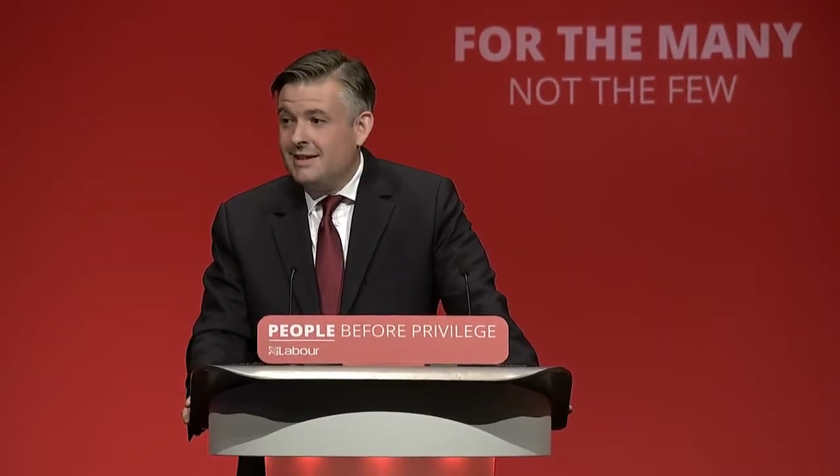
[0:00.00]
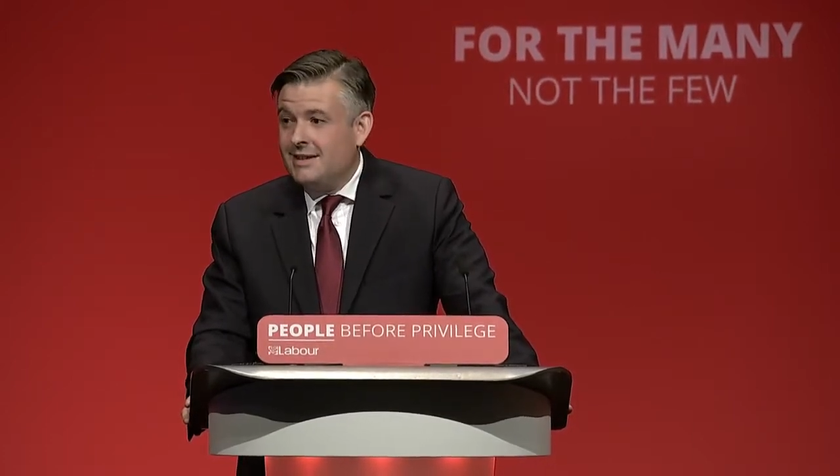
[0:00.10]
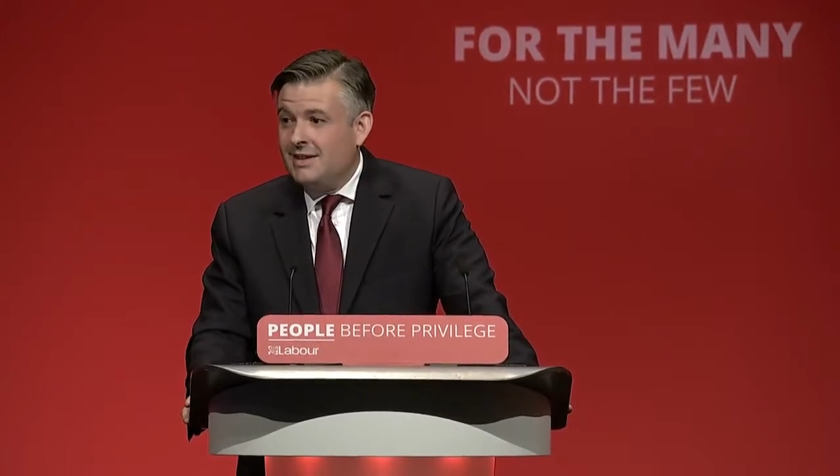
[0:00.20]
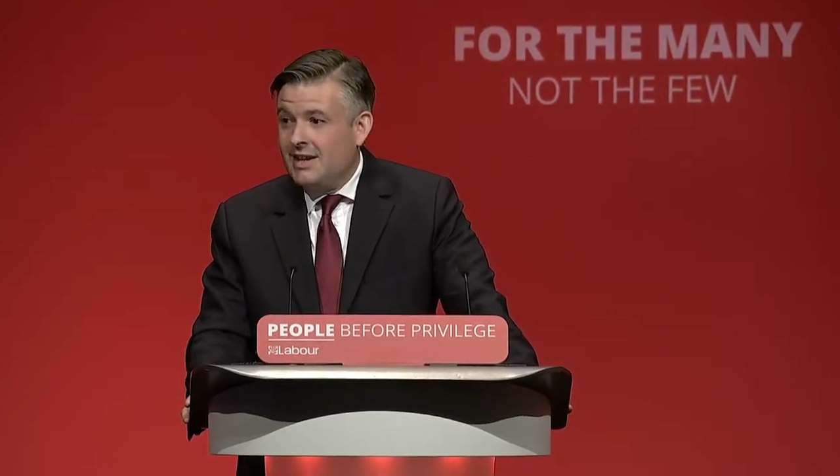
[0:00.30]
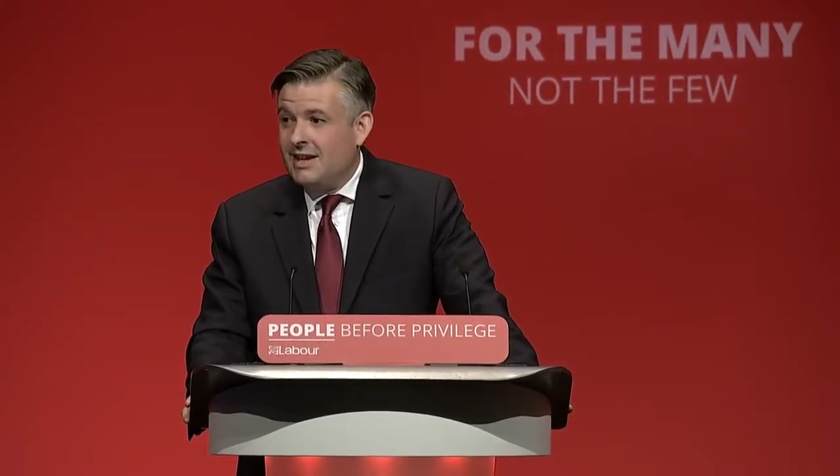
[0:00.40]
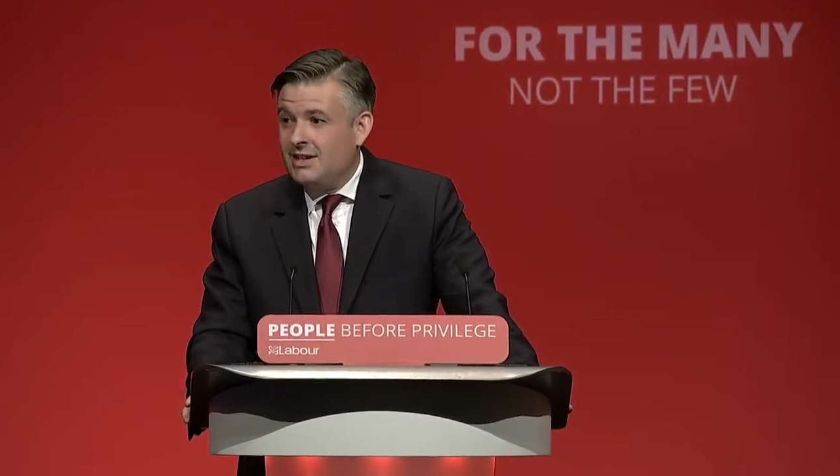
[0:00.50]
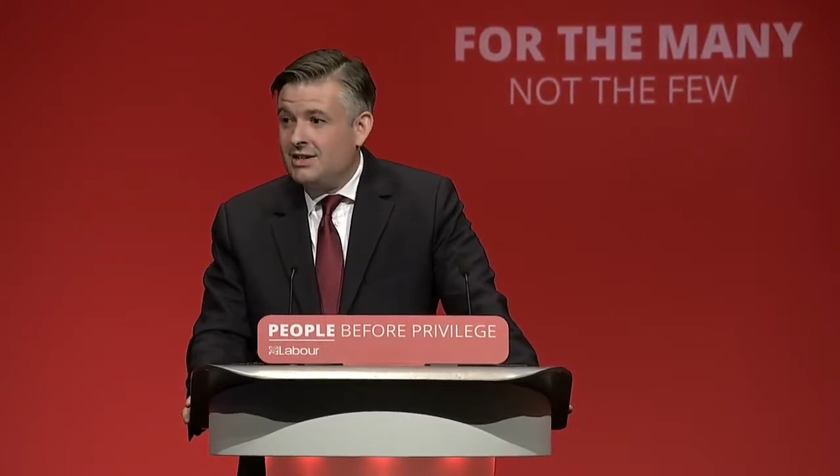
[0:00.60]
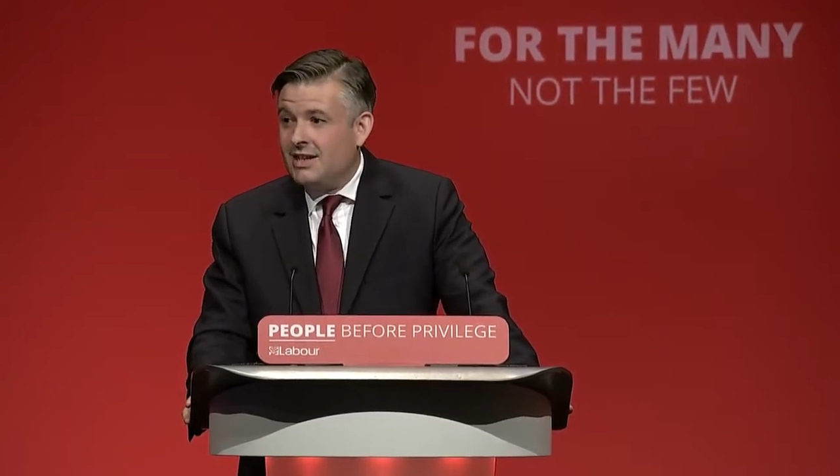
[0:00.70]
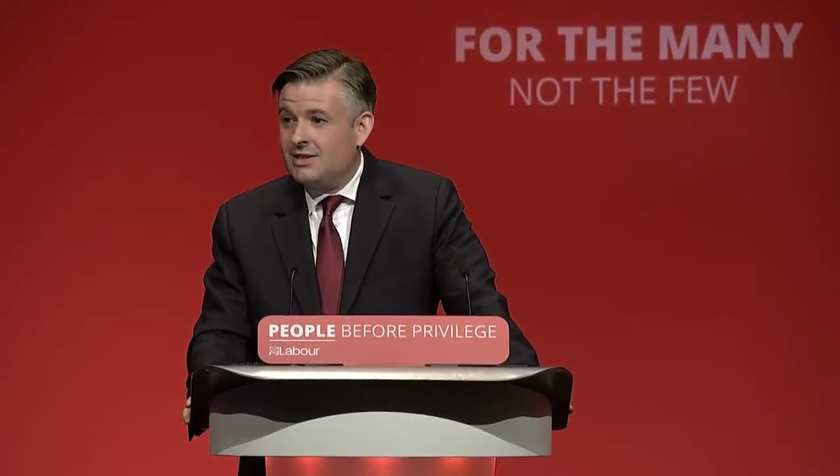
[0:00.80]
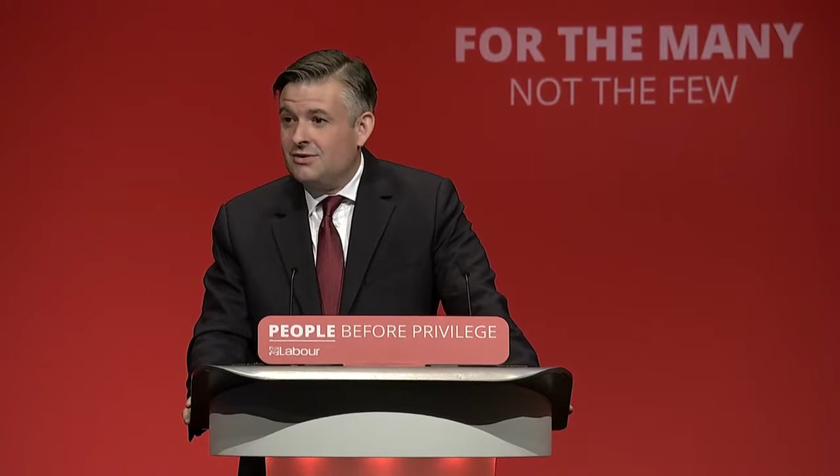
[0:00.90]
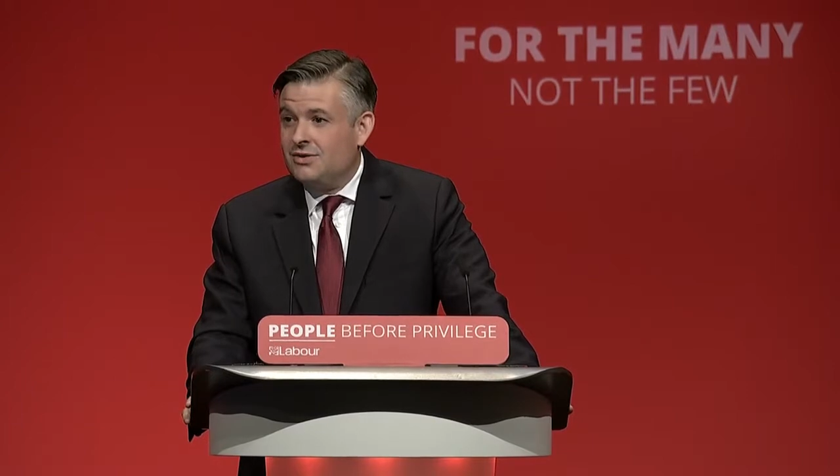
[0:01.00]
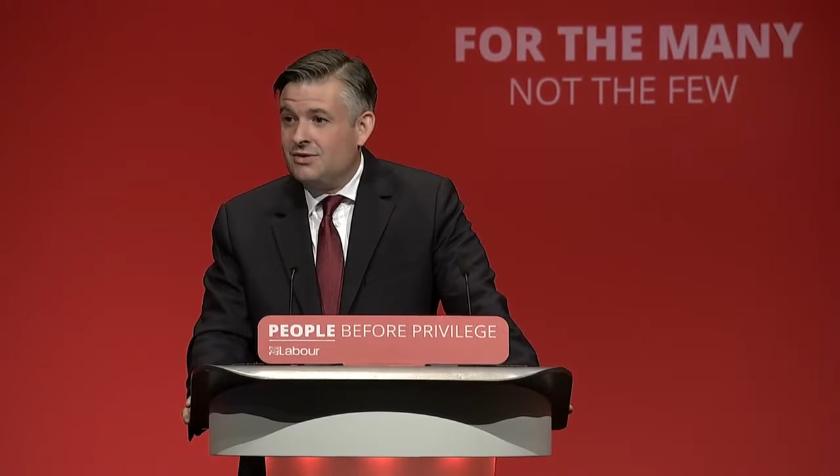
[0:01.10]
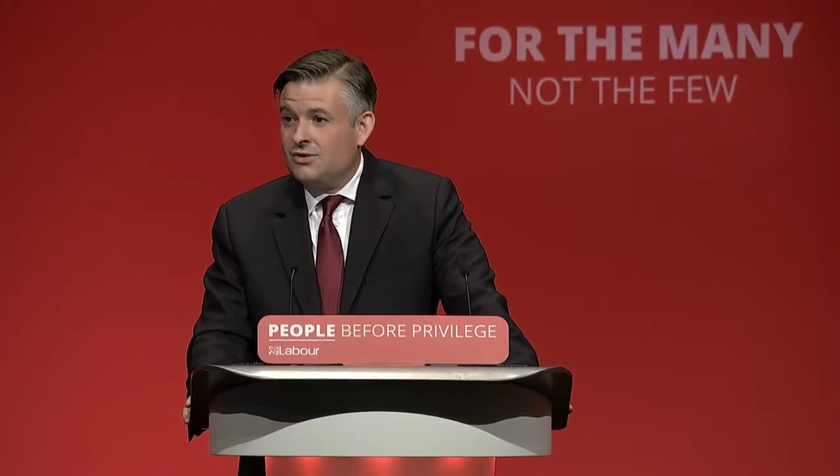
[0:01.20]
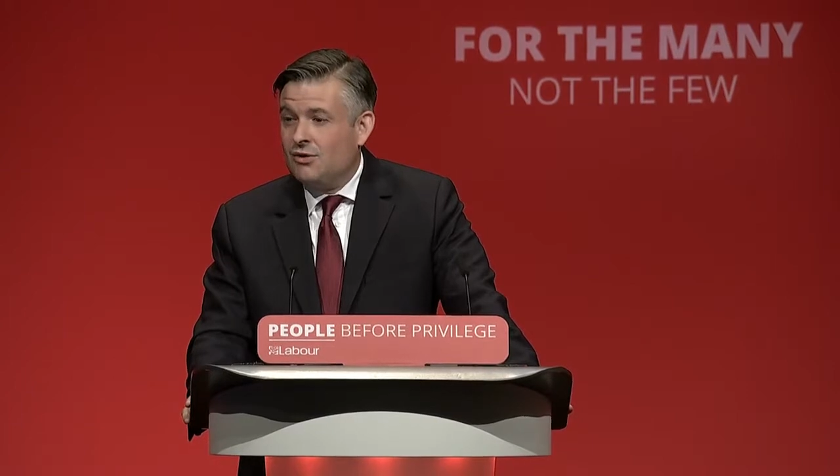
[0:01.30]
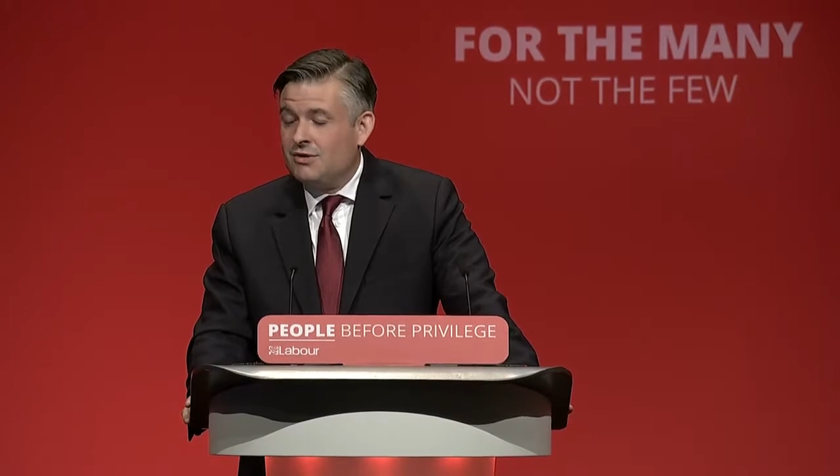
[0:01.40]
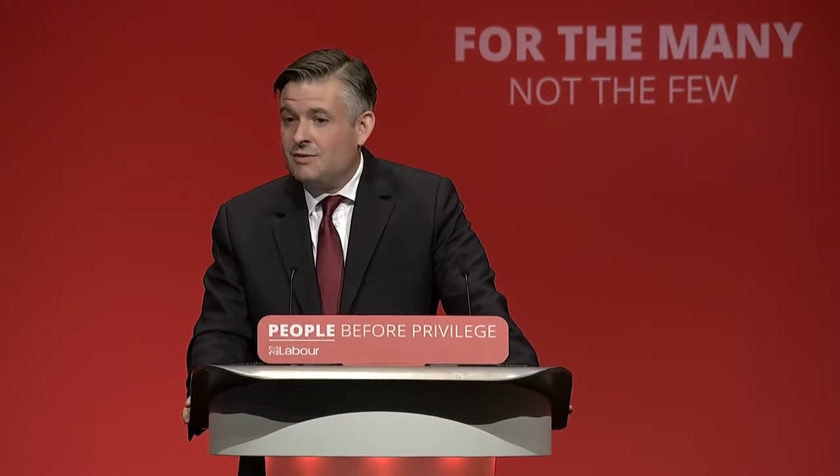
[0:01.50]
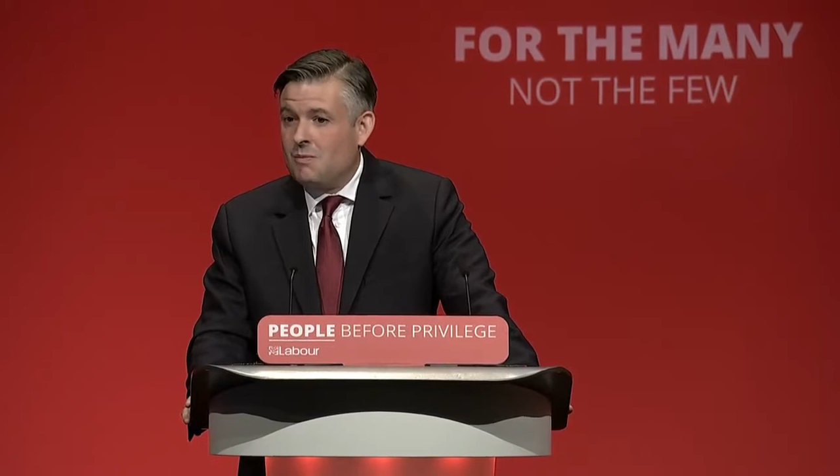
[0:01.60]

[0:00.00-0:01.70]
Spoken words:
in the NHS under the Tories.